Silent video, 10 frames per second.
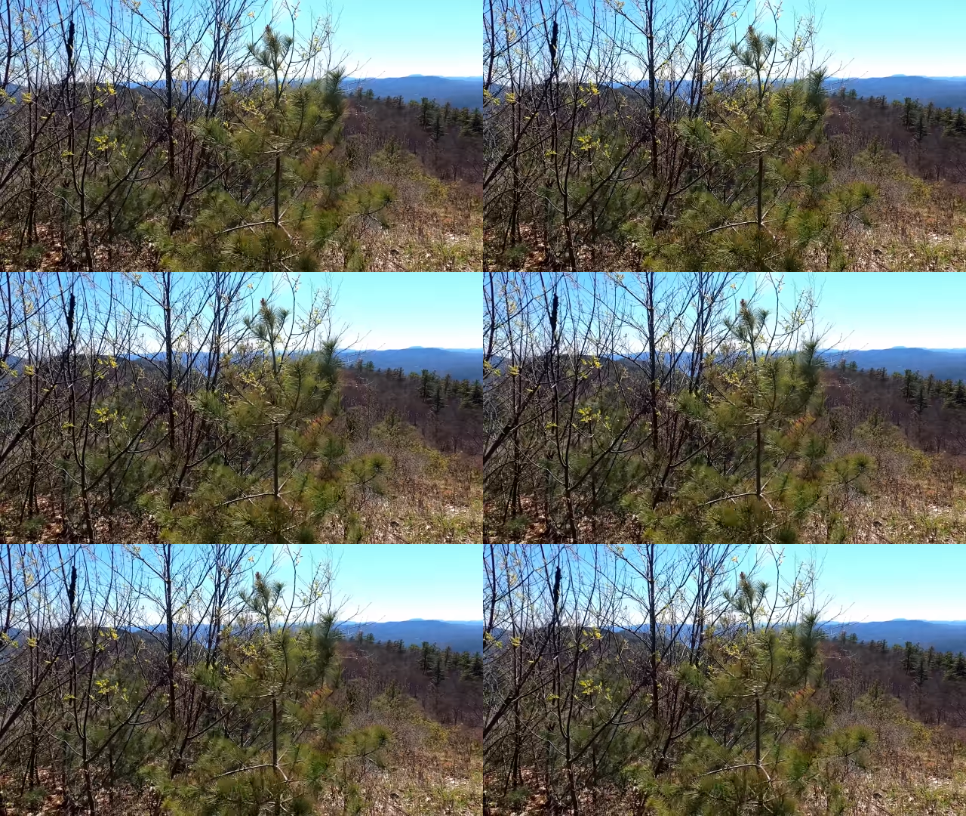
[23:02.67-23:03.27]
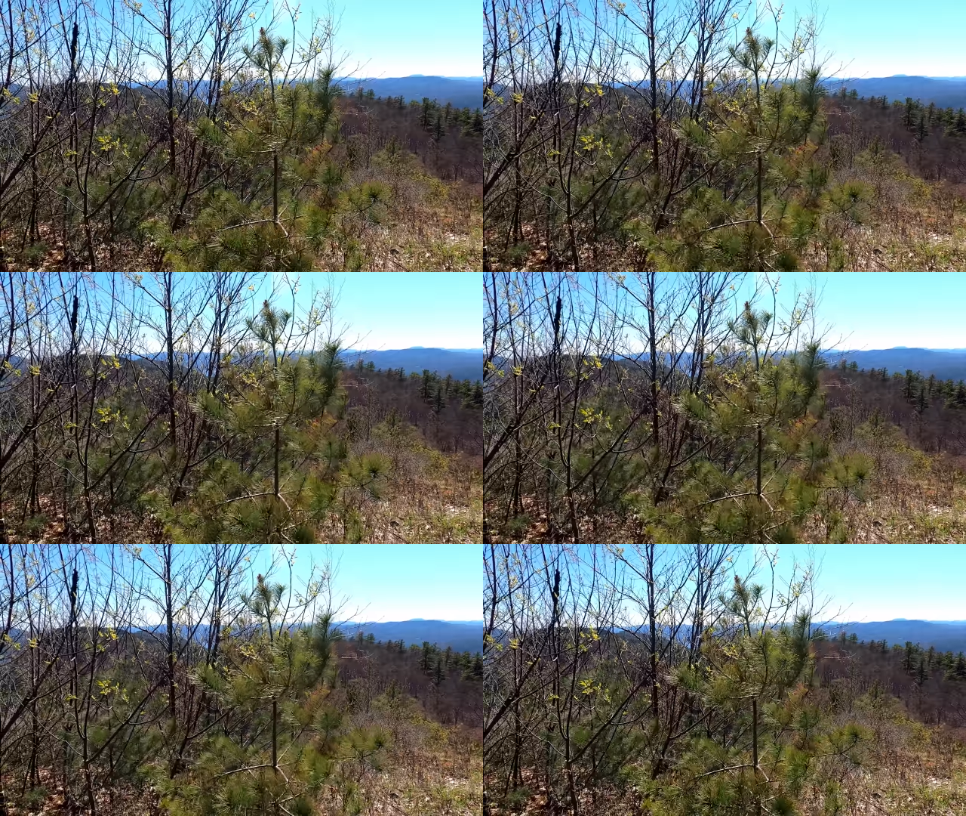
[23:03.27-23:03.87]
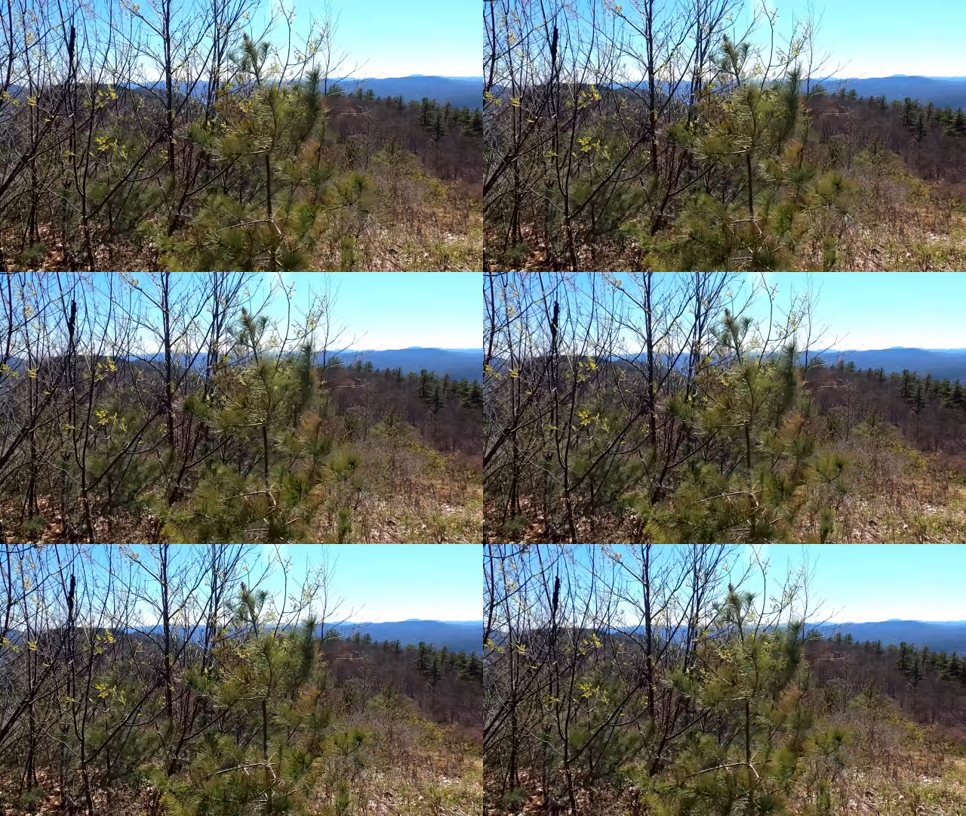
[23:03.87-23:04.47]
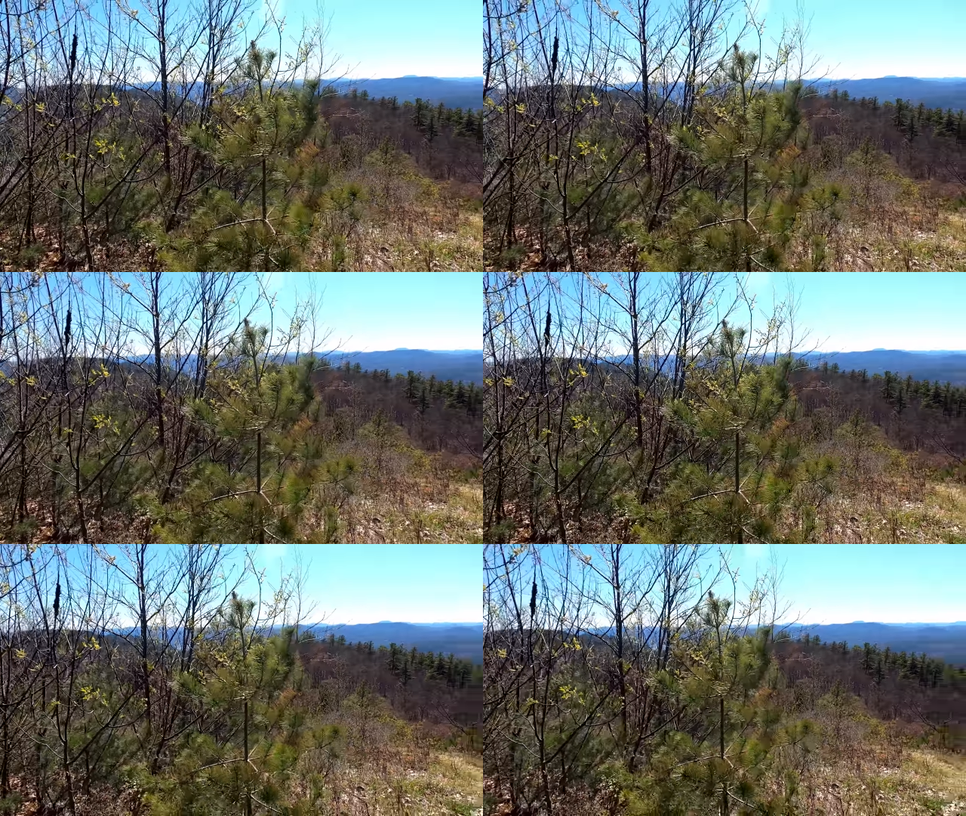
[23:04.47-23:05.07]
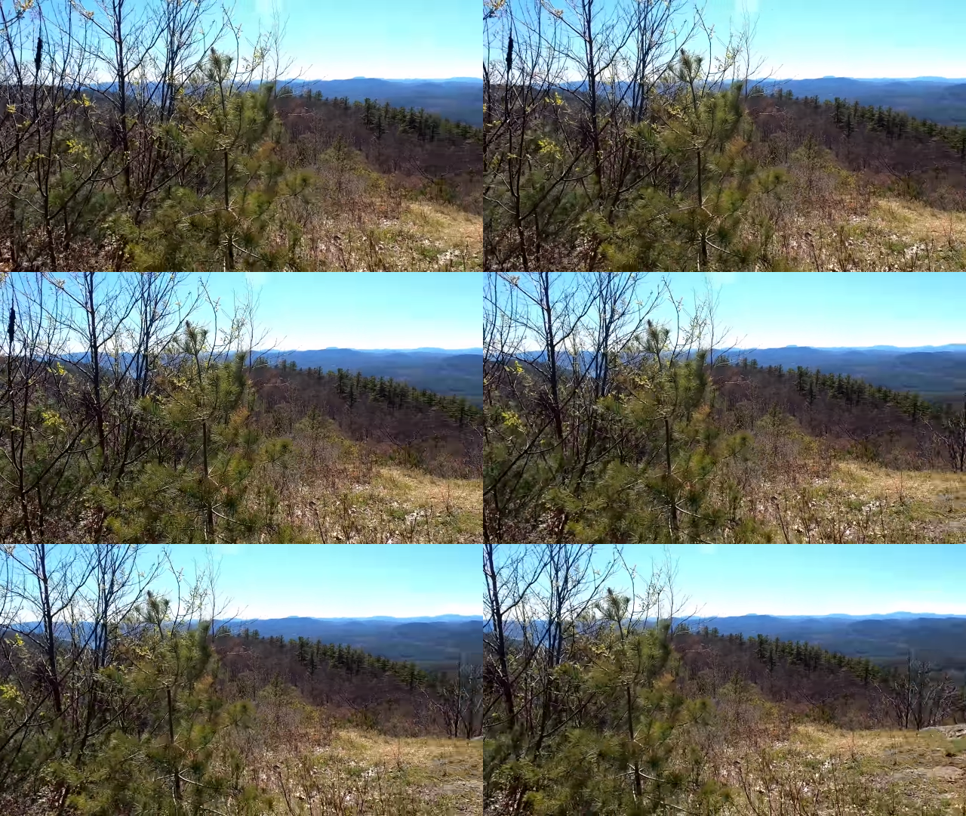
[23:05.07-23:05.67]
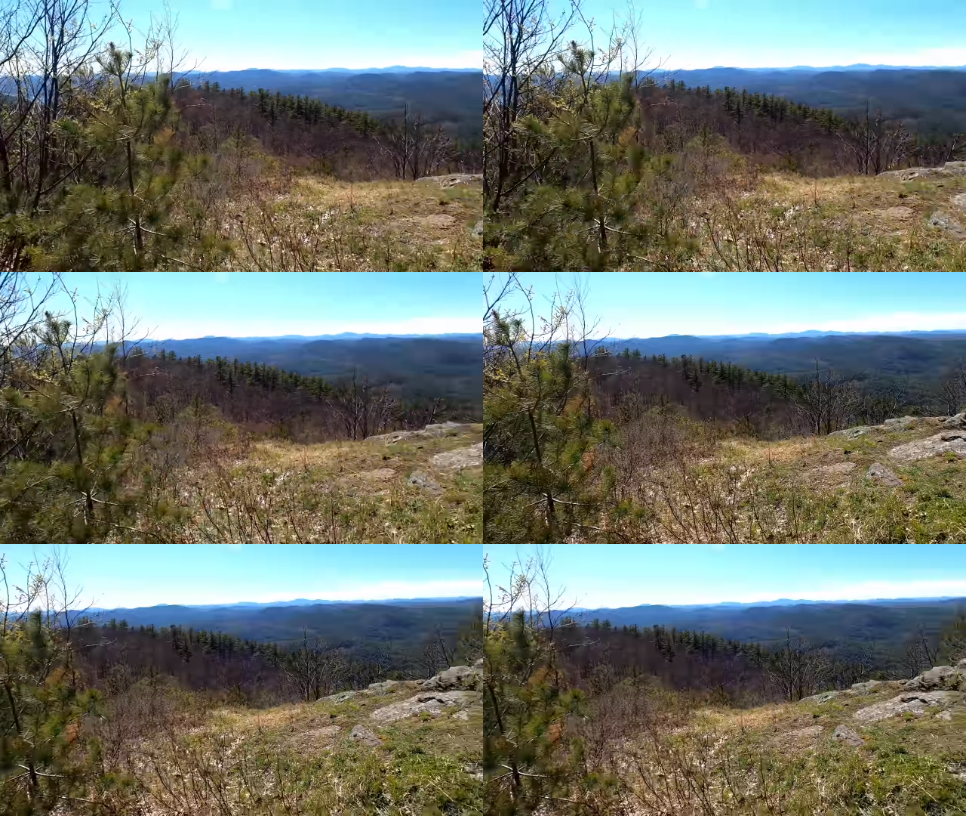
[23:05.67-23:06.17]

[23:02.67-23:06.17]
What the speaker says: (no speaker visible)